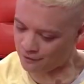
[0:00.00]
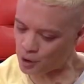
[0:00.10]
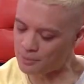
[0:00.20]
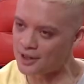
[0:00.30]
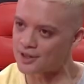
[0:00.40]
a few
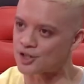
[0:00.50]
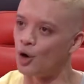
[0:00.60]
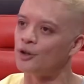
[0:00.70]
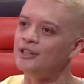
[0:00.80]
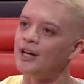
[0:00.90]
minutes.
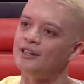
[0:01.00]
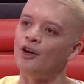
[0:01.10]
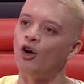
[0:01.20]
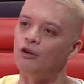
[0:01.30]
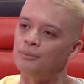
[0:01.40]
Sorry na hindi
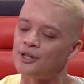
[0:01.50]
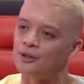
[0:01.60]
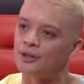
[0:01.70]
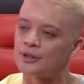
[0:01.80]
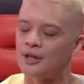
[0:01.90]
ako
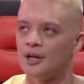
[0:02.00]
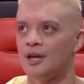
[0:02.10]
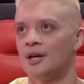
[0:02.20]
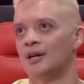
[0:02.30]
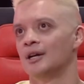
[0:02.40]
umikot.
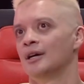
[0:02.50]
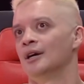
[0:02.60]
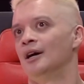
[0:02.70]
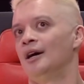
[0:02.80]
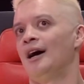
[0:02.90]

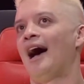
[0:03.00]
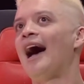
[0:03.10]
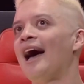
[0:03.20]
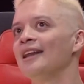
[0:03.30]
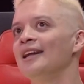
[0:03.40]

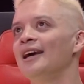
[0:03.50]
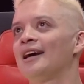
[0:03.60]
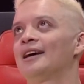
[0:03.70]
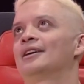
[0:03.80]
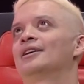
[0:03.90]
Alec,